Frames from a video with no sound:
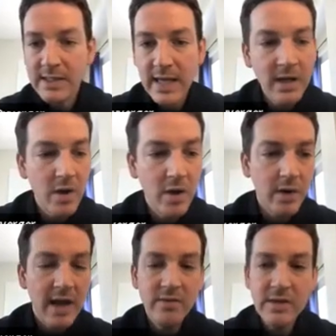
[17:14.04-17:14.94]
side
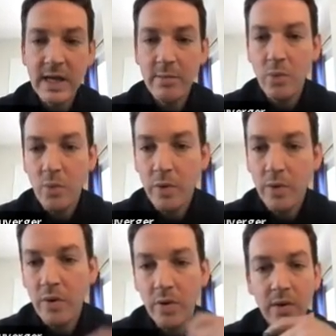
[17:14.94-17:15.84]
note, every time you
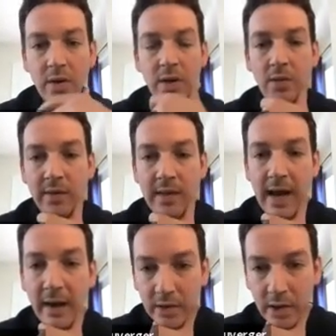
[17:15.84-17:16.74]
wonder what the
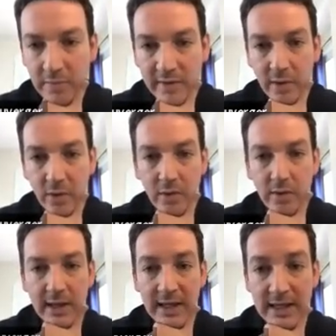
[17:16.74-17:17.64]
outcome of it
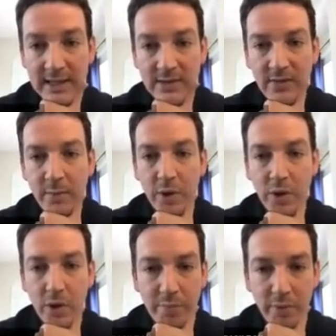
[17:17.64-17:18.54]
all is from a
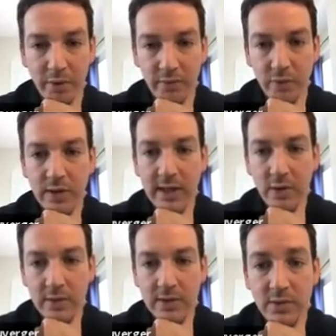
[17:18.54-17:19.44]
code point of view, you can
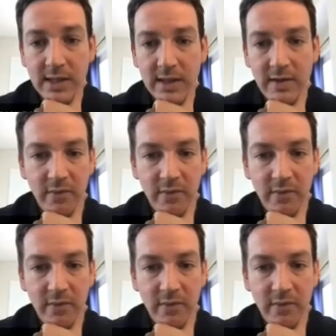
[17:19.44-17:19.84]
always look at that